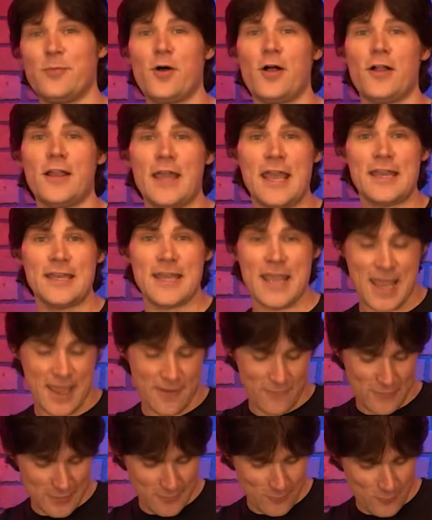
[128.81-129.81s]
Paul had to
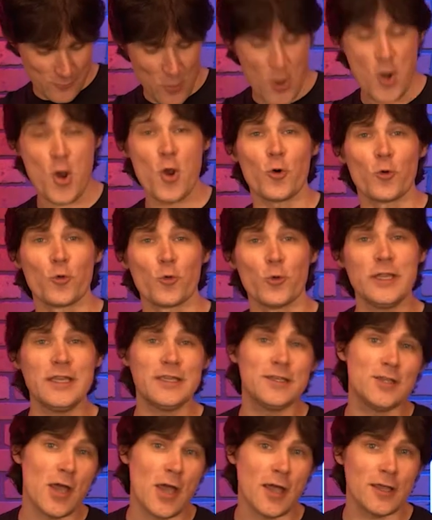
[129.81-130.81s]
have it
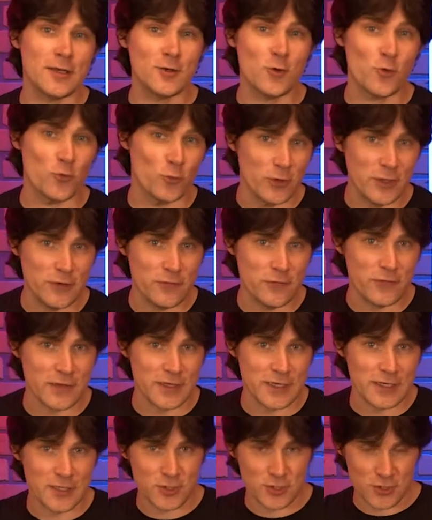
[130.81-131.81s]
redone,
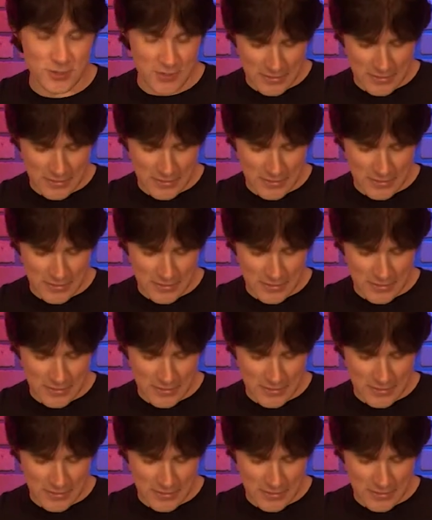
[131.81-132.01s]
refinished,